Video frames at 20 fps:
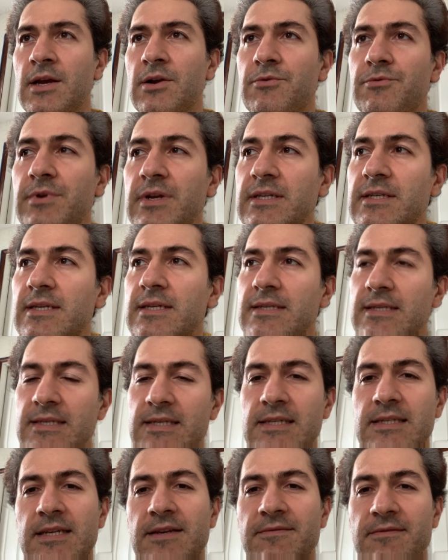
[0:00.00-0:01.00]
risk
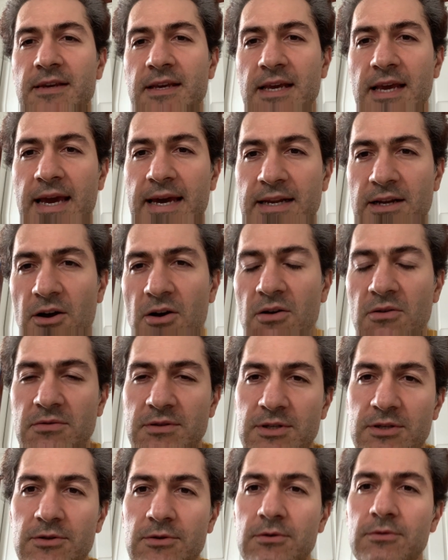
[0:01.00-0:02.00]
CTV, and
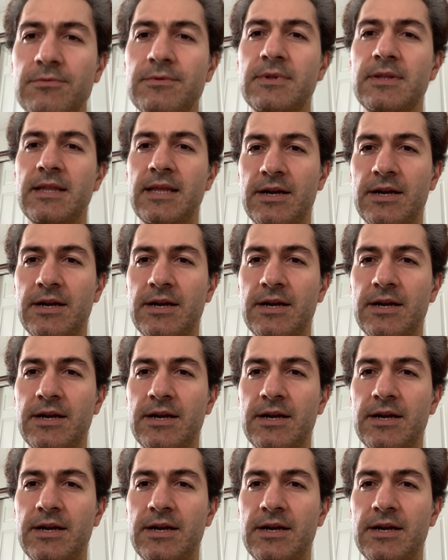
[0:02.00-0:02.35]
also